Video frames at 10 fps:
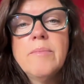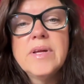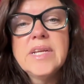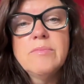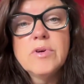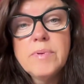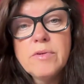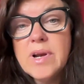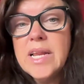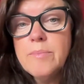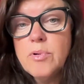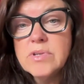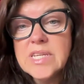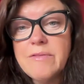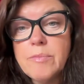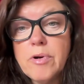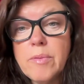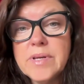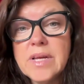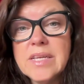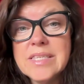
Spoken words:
but it would be really important to have a proper